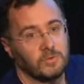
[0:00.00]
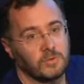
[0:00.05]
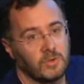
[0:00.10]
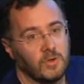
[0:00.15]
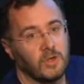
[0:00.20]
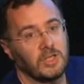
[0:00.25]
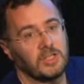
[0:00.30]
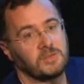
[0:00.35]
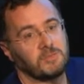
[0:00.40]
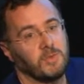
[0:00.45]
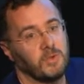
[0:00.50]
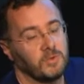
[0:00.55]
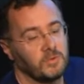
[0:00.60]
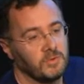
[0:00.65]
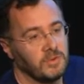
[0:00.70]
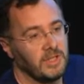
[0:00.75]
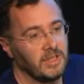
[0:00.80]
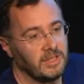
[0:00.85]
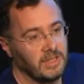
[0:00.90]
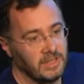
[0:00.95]
correspond to
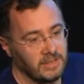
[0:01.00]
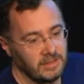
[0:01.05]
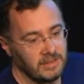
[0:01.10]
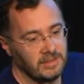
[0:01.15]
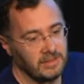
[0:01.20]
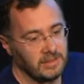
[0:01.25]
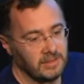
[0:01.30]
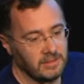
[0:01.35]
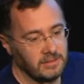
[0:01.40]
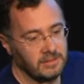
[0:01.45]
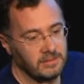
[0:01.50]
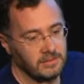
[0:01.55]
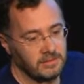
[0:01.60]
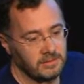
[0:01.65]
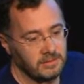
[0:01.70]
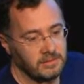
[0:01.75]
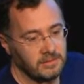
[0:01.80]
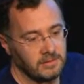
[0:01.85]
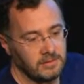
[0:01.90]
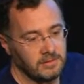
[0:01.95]
the identity.
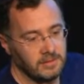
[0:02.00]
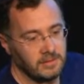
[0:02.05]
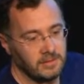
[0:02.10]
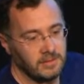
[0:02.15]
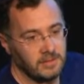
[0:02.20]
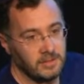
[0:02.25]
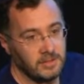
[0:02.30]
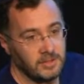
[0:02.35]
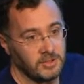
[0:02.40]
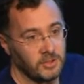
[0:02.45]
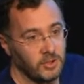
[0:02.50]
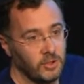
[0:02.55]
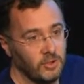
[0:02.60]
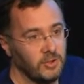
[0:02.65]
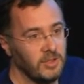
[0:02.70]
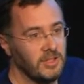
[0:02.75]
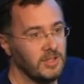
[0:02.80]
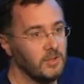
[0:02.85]
So in